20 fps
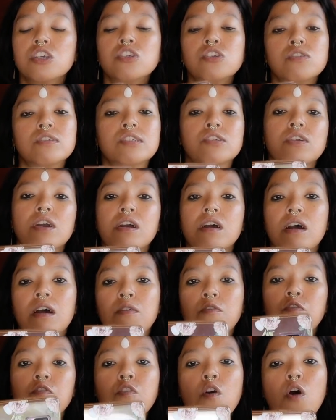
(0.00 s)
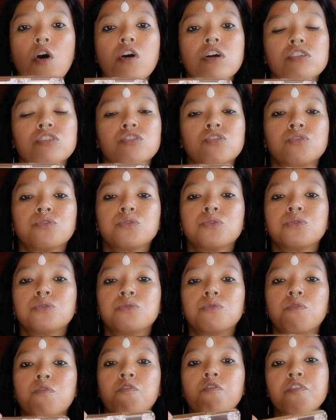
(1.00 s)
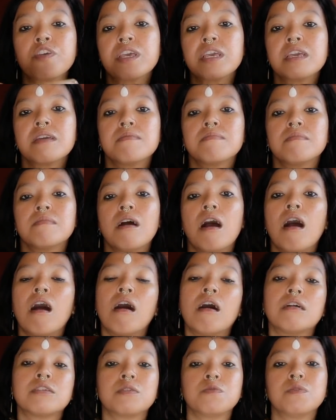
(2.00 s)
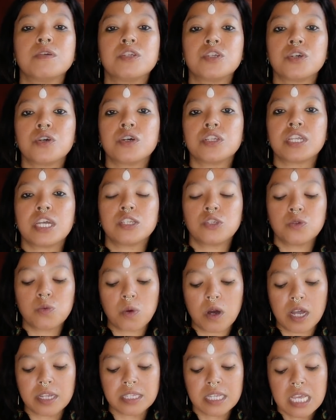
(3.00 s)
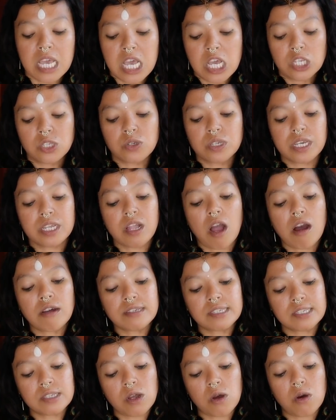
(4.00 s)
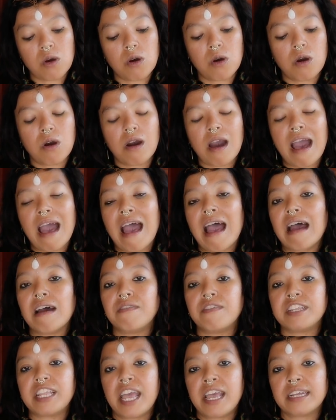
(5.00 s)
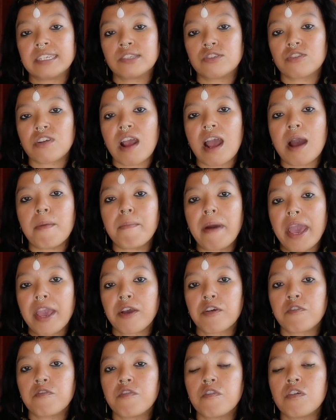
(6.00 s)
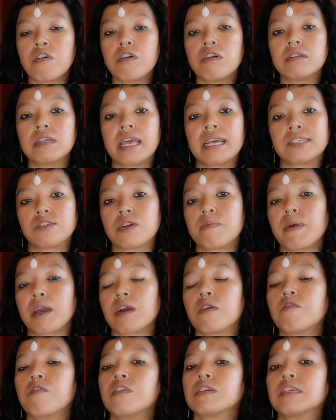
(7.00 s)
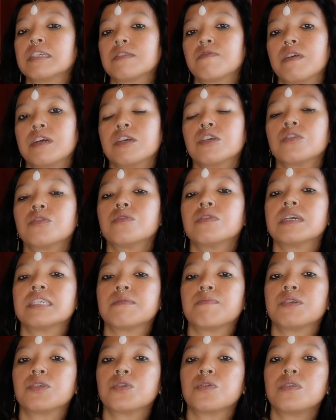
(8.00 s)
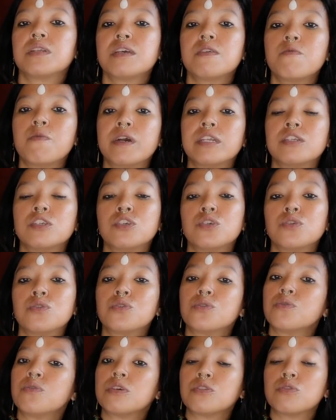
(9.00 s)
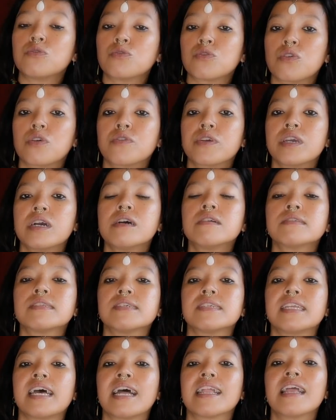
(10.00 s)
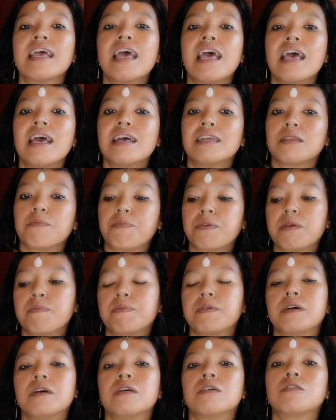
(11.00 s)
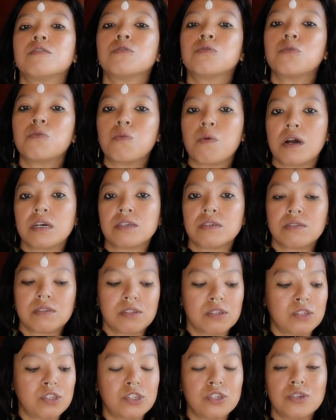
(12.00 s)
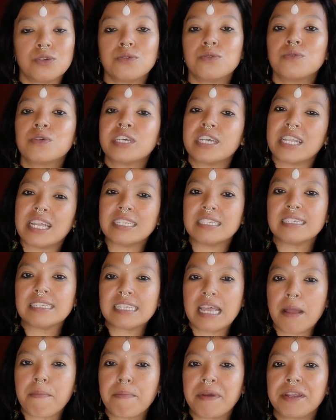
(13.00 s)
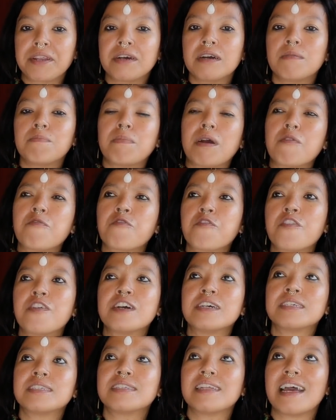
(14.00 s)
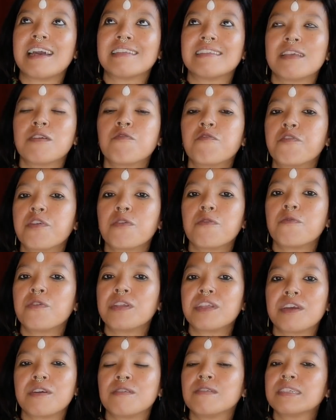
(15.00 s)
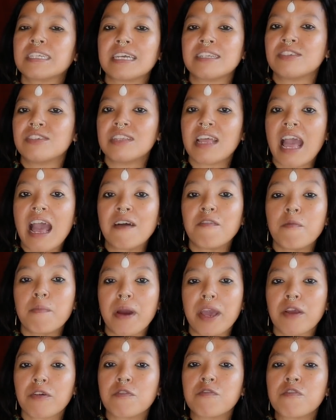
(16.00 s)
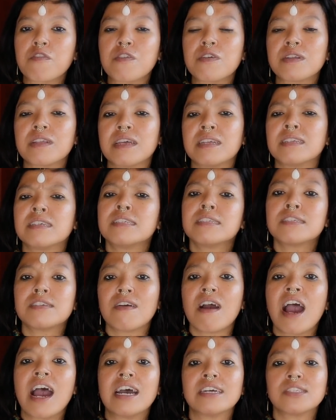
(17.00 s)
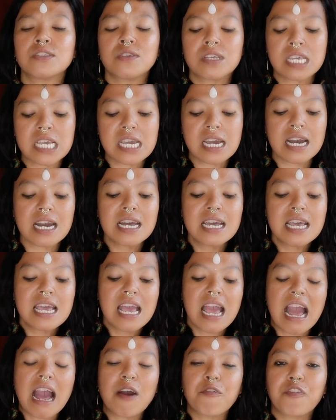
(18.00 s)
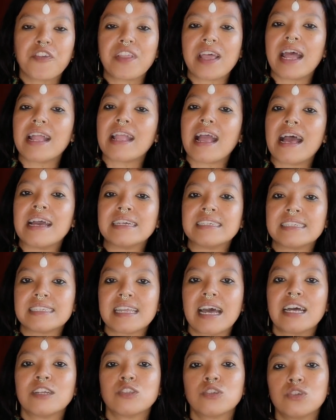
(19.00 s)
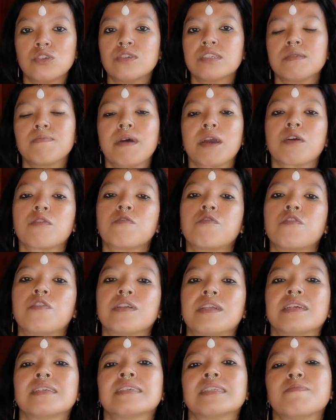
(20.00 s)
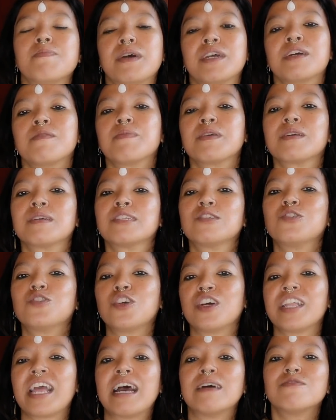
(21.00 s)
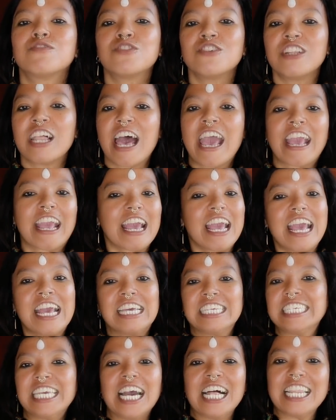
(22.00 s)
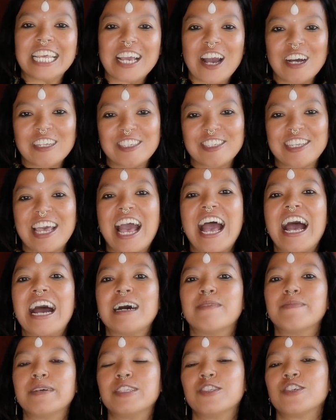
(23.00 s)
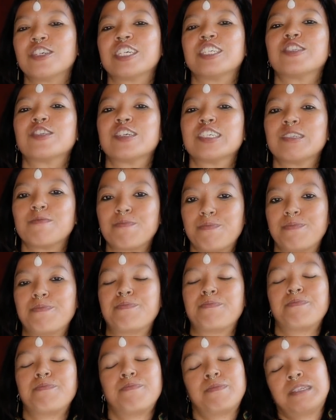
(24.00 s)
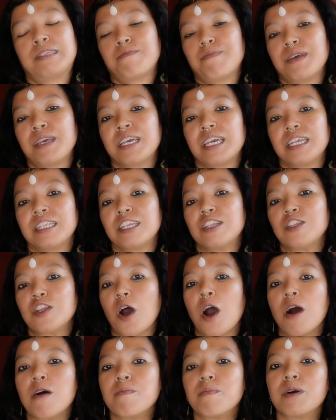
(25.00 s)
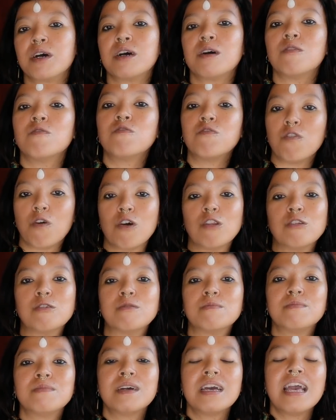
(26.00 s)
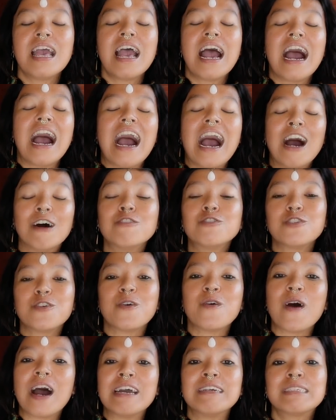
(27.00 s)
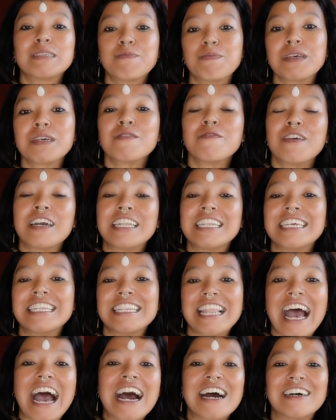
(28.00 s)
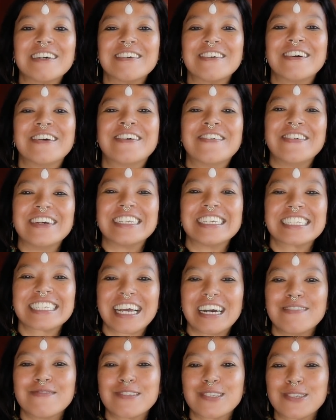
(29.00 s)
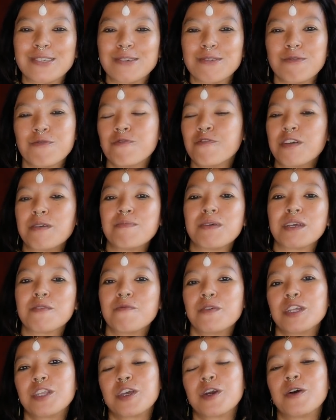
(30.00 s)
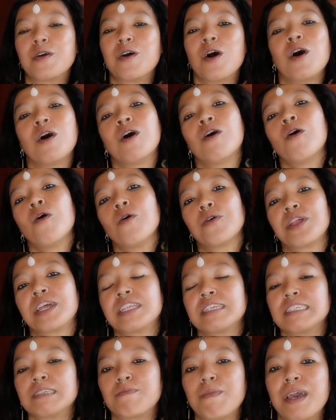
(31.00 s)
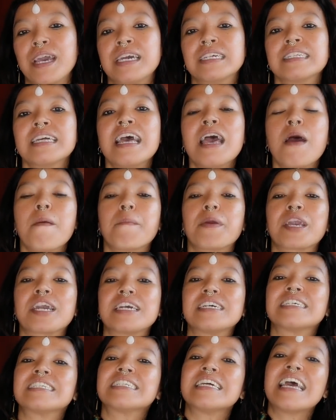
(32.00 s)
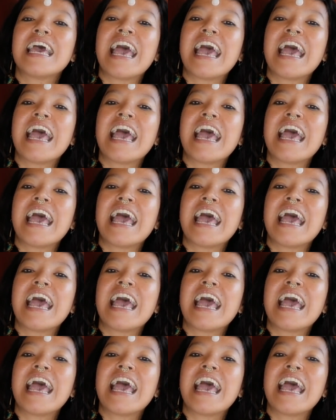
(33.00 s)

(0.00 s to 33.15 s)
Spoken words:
use your phone to film all the video that you want. You can also have an extra microphone. Extra microphone is very good, especially when you do a tutorial, so that the people who watch you can understand better. My first, I think, few videos, I didn't have a microphone, and it's so hard to hear. After that, I start to use a microphone, and it's better because you don't have to like yelling all the time, and you can just speak in the normal volume. Although I speak very loud when it comes to filming video or holding the space, because